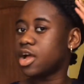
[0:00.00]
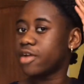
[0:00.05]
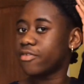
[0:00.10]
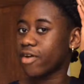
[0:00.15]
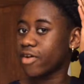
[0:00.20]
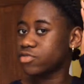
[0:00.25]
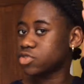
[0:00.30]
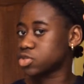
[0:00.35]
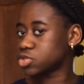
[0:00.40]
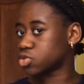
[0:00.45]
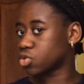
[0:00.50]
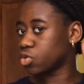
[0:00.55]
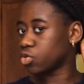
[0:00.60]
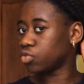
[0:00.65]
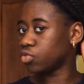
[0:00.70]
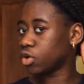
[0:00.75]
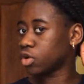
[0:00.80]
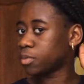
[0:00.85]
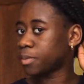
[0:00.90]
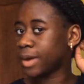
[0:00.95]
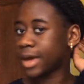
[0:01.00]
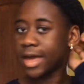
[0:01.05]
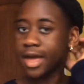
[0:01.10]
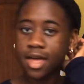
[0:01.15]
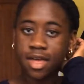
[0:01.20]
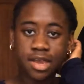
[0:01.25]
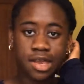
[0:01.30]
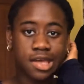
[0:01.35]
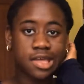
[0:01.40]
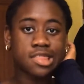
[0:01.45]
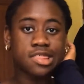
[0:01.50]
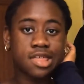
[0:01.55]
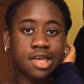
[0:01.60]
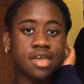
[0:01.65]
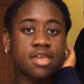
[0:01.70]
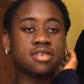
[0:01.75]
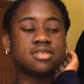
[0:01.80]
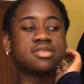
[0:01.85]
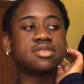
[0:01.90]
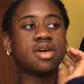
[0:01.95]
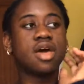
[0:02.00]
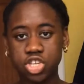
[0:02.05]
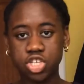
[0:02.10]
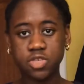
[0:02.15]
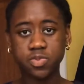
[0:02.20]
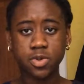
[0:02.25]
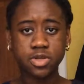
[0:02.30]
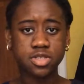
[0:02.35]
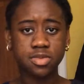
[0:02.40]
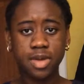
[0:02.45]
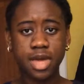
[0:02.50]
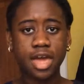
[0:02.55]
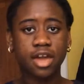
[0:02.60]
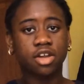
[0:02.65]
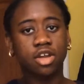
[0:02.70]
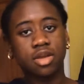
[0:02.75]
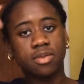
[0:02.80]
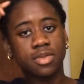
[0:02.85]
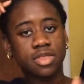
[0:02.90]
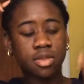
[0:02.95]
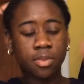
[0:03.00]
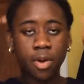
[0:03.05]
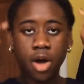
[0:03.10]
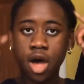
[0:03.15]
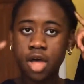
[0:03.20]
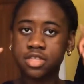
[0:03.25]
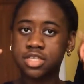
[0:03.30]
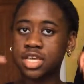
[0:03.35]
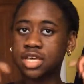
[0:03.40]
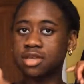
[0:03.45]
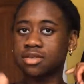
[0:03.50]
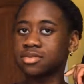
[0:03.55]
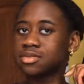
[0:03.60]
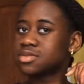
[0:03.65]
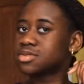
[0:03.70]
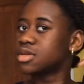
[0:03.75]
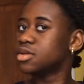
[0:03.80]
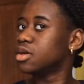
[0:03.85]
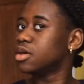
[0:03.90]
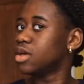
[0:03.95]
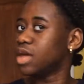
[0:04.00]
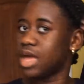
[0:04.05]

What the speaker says: if I've just cornrowed my hair like this, I'll just put some hair cream in the partings